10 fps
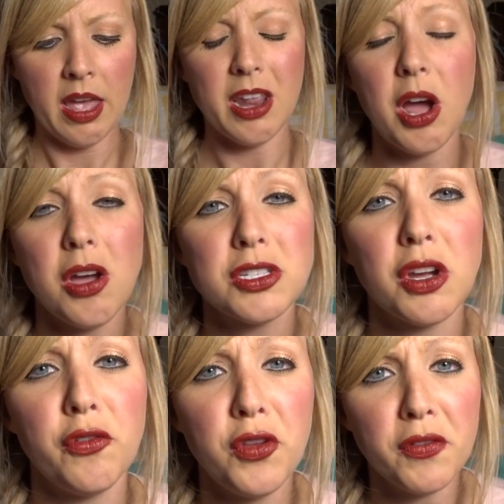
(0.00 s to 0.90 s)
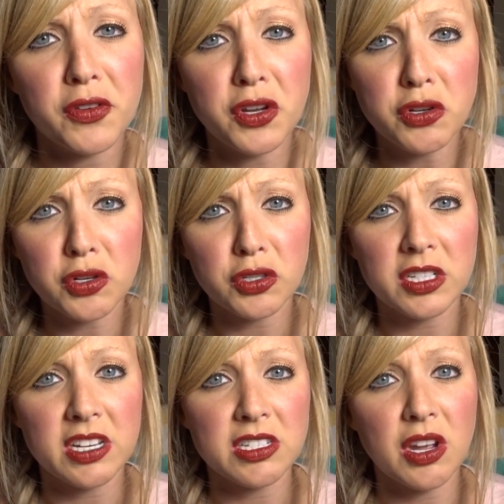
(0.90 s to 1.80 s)
And also, if you have a neutral
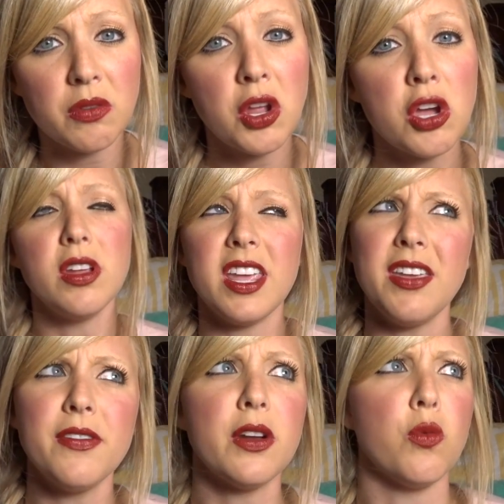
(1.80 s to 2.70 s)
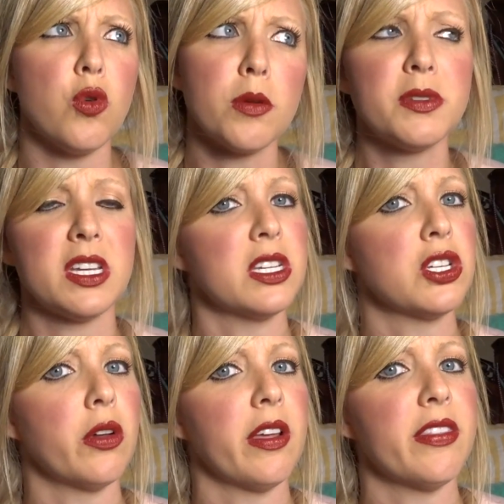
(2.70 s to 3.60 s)
skin tone, even a warm skin
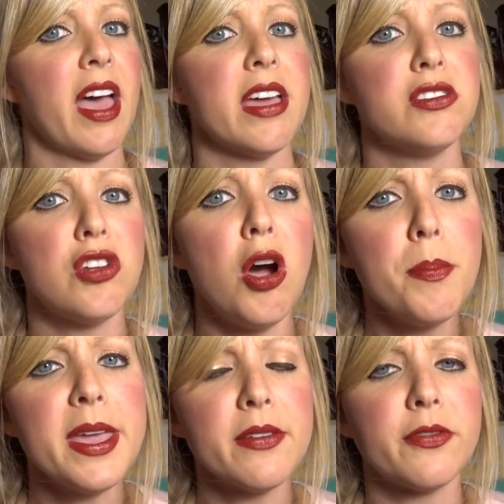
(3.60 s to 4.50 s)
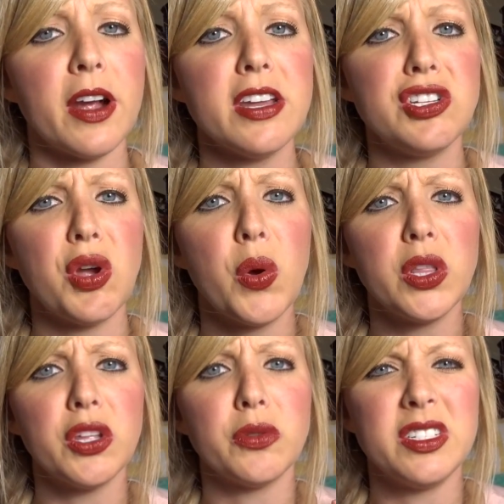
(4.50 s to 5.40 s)
tone at that, don't be afraid to
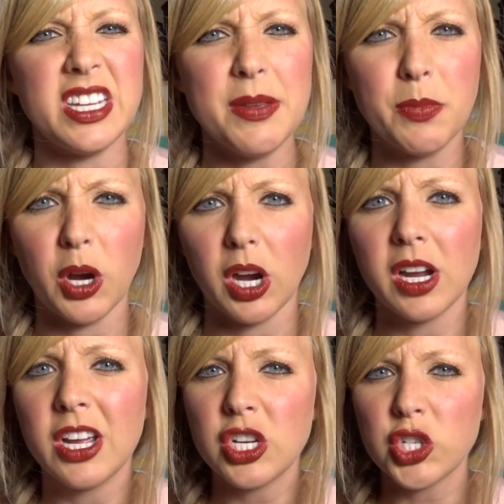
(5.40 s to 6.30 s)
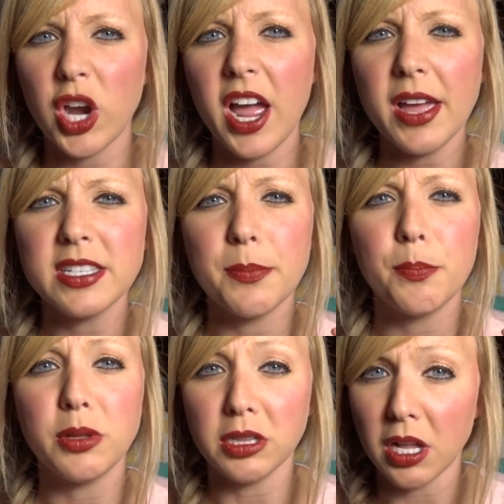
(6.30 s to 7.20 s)
go a little deeper. Try
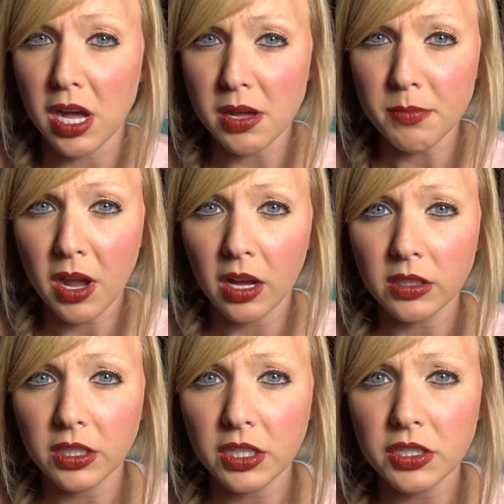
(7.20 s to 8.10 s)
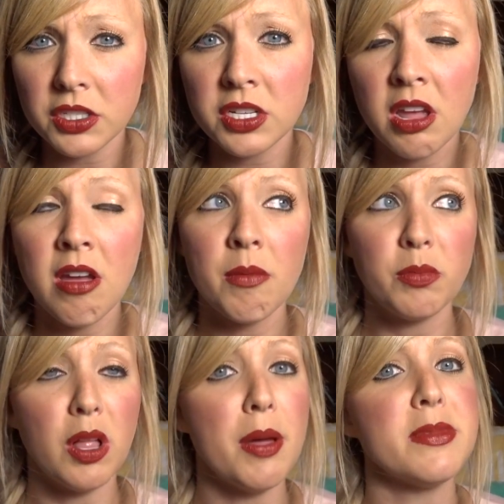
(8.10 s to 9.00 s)
some plum colors.
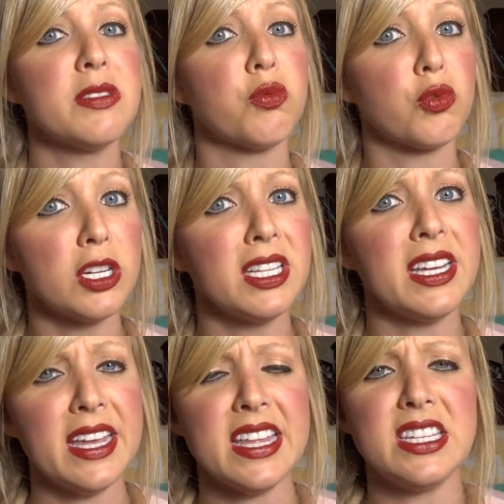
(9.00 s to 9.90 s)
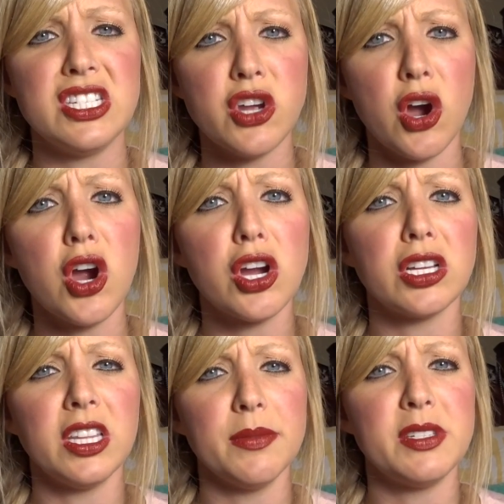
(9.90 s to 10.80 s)
Plum is really in. Dark
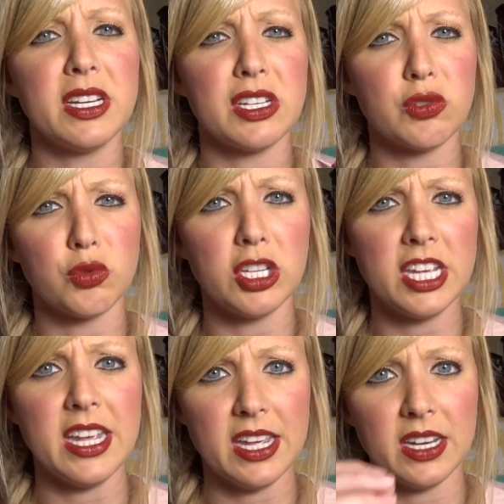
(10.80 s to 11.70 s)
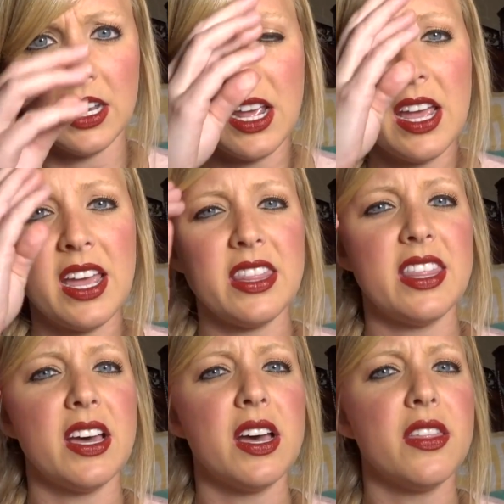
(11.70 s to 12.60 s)
lipstick is really in.
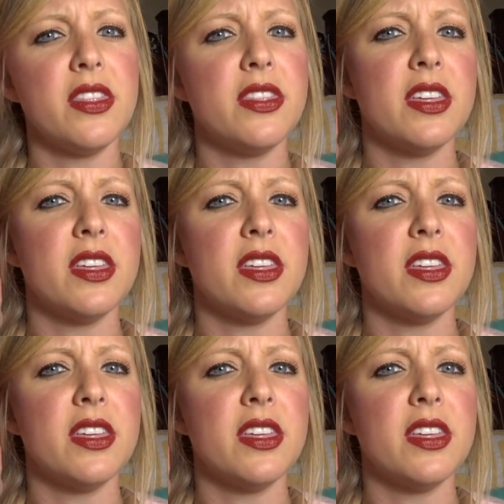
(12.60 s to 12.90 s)
The